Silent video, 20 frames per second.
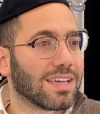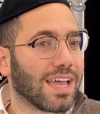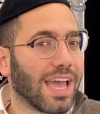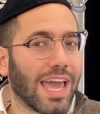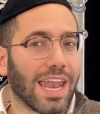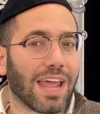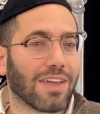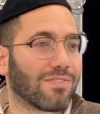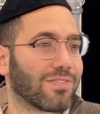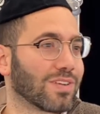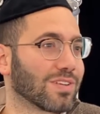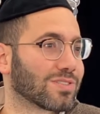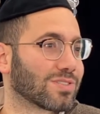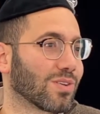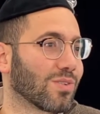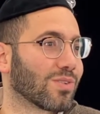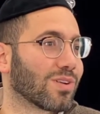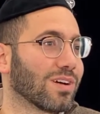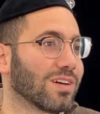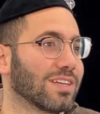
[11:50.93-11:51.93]
and I feel
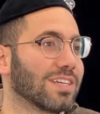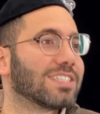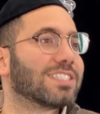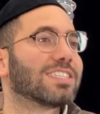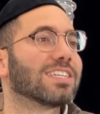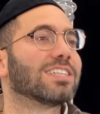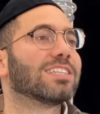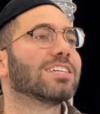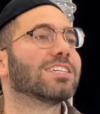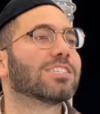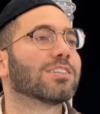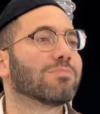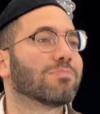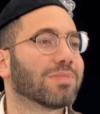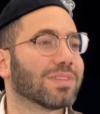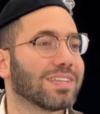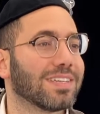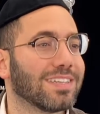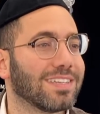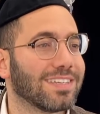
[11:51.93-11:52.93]
so good. It's the
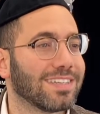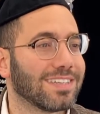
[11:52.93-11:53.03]
discipline